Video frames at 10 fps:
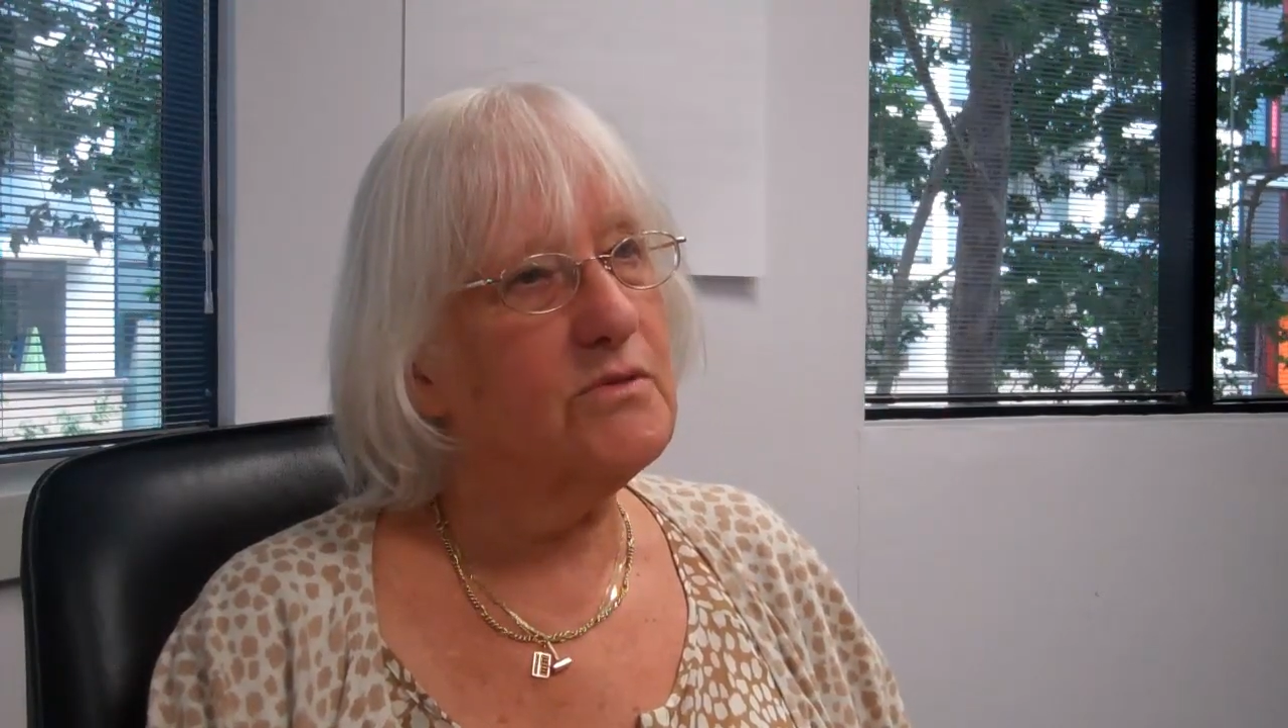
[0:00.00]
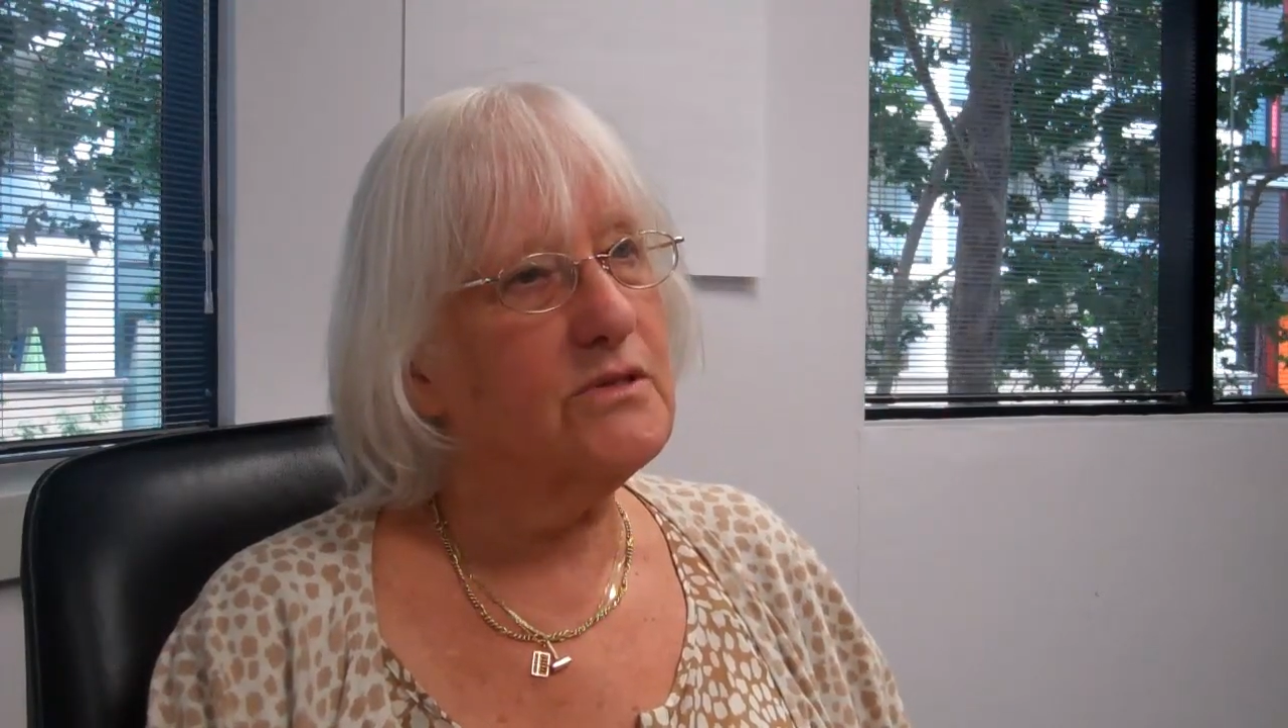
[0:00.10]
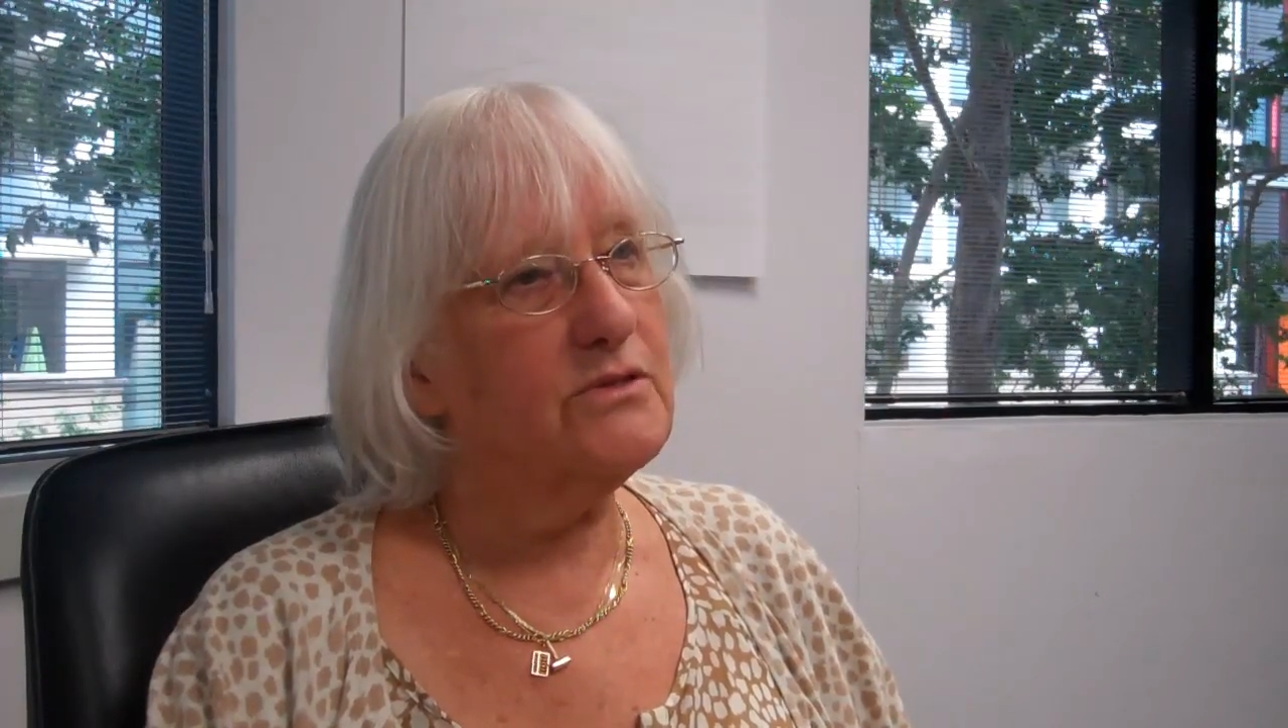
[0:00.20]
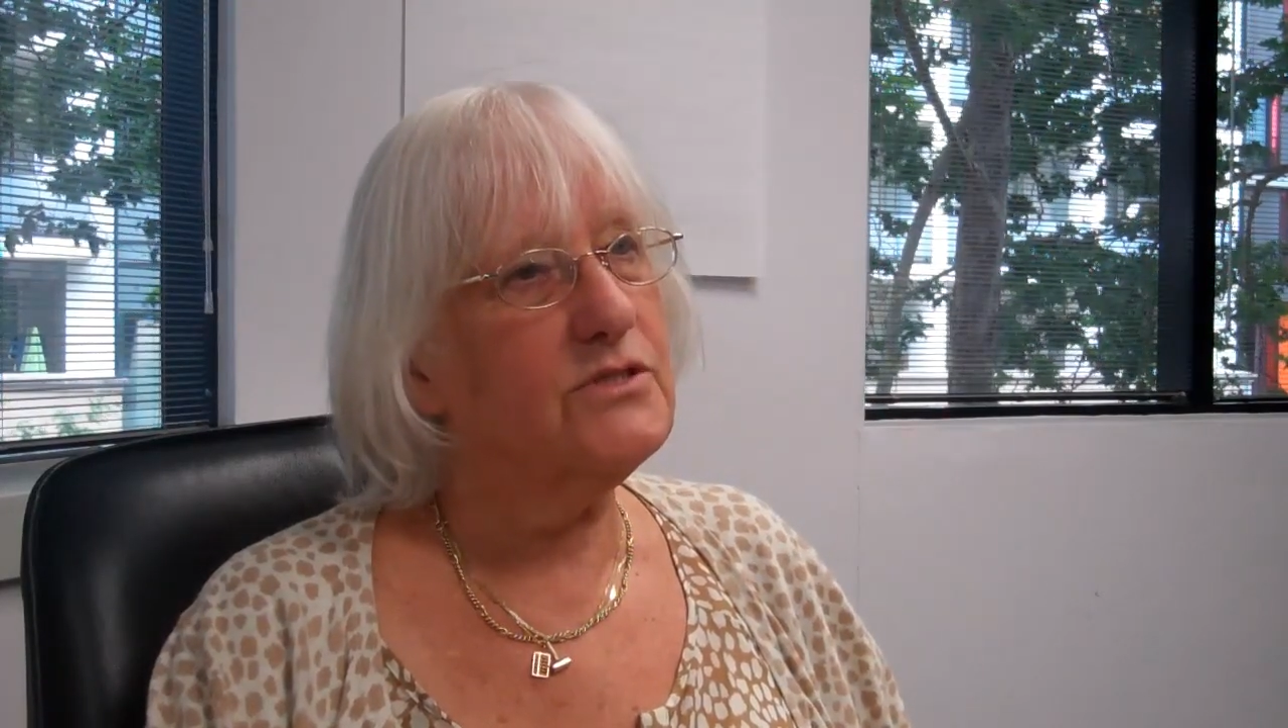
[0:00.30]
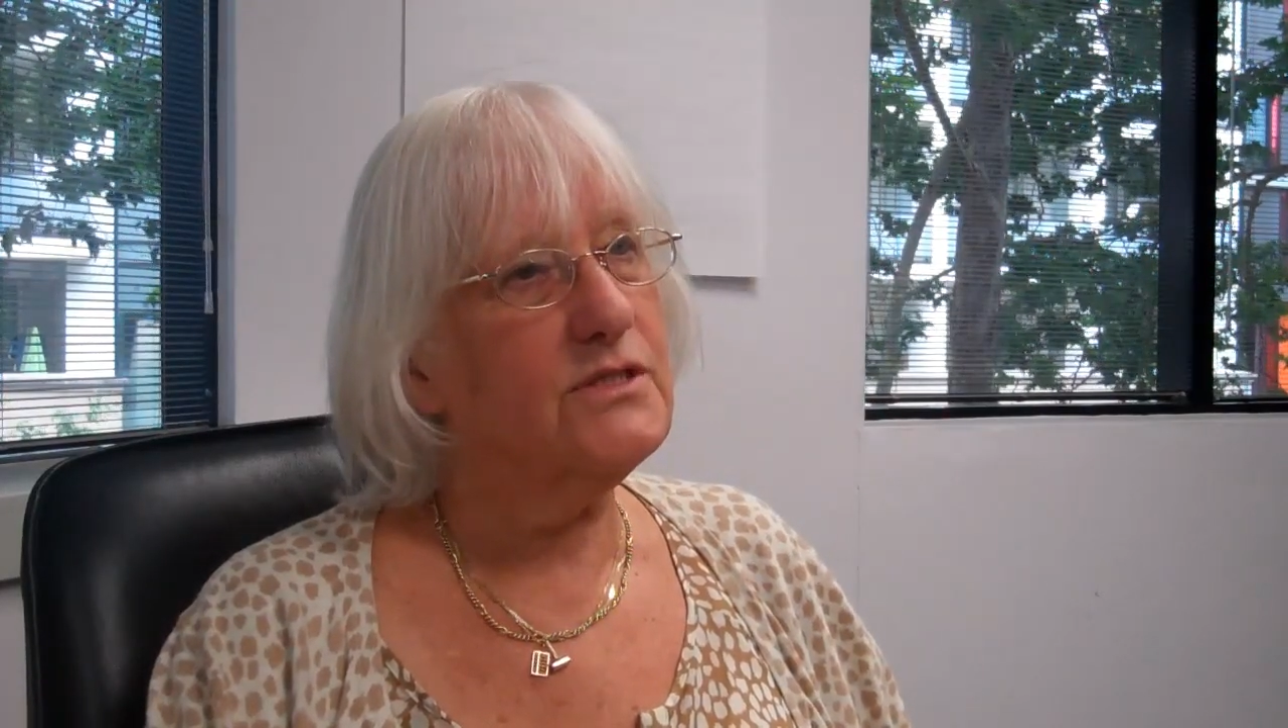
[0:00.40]

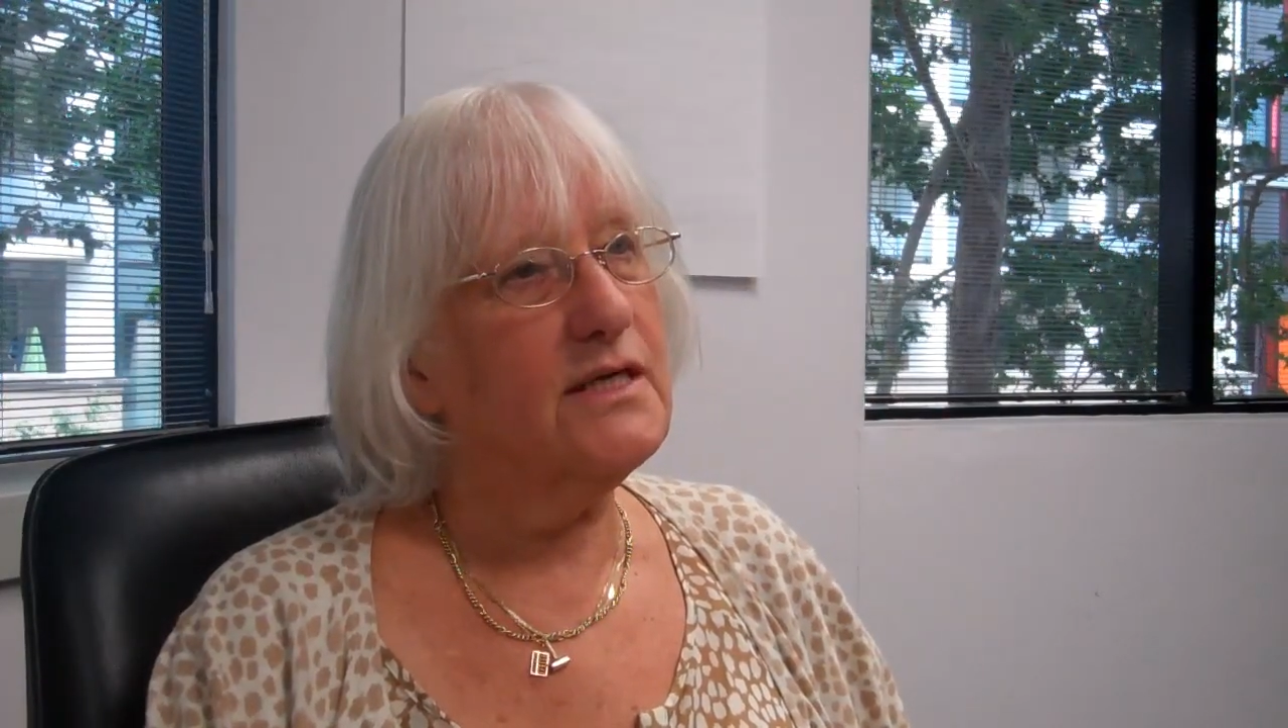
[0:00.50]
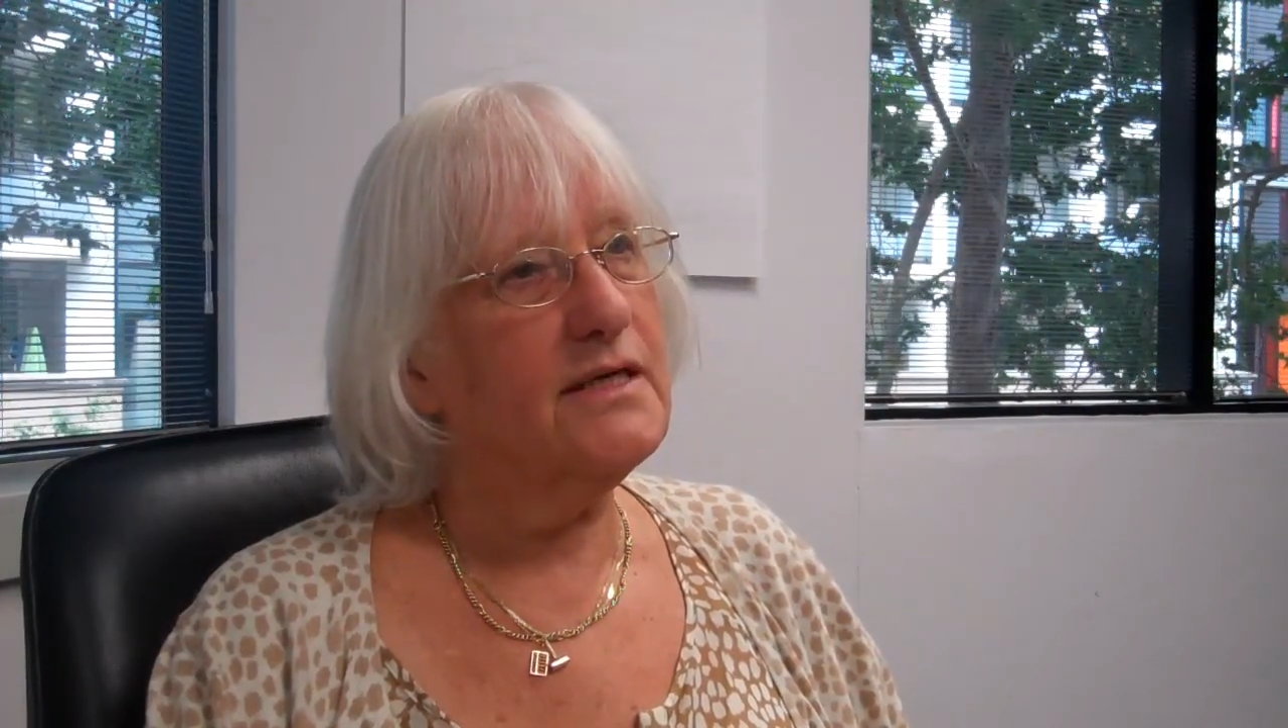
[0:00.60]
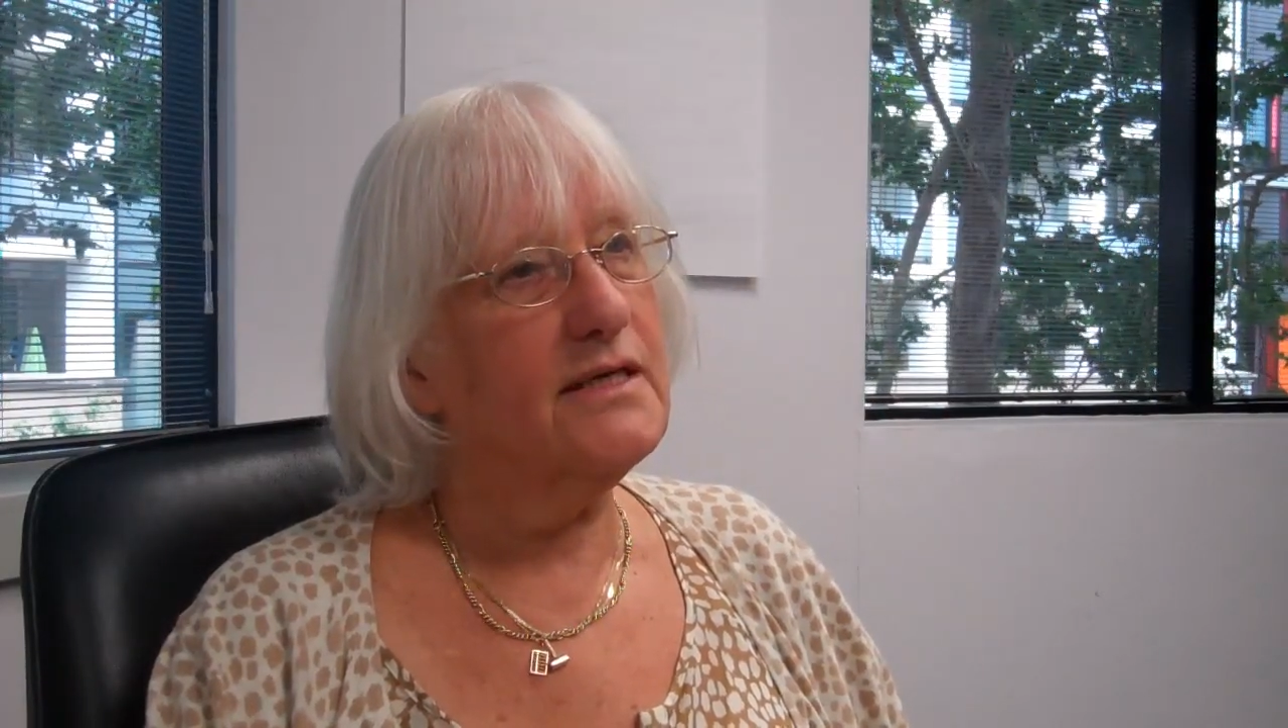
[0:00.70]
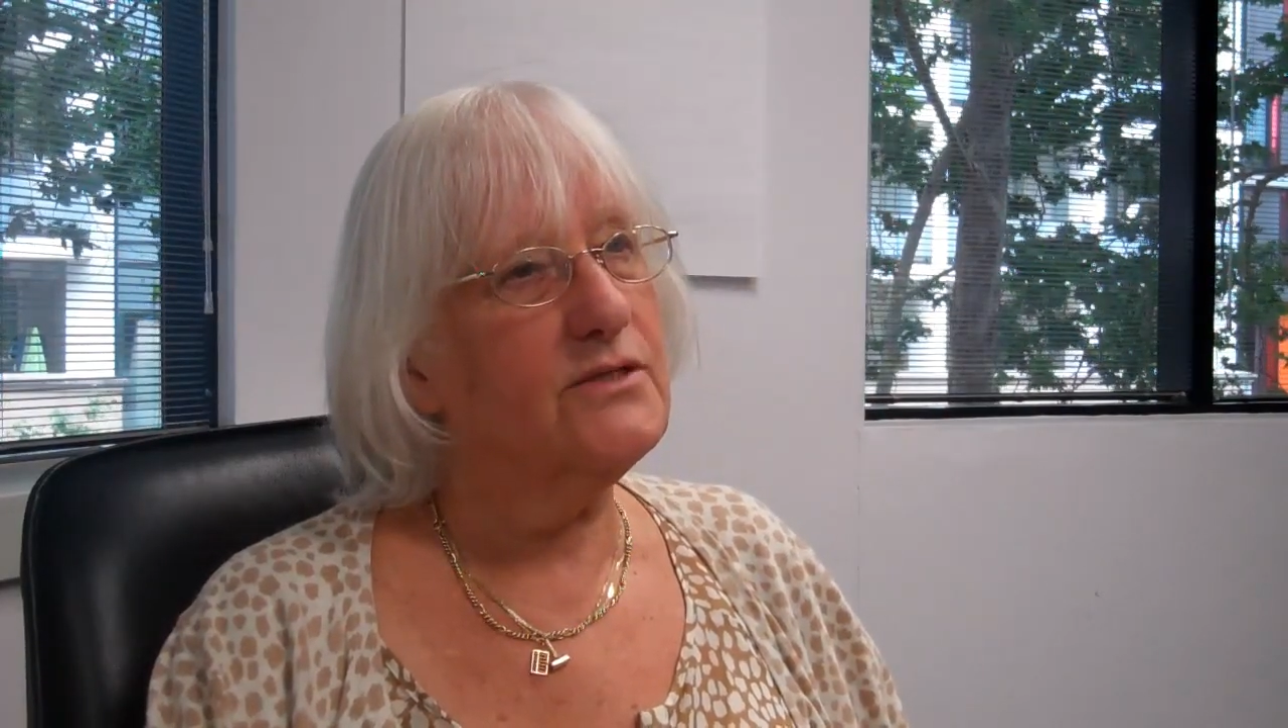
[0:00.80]
one could start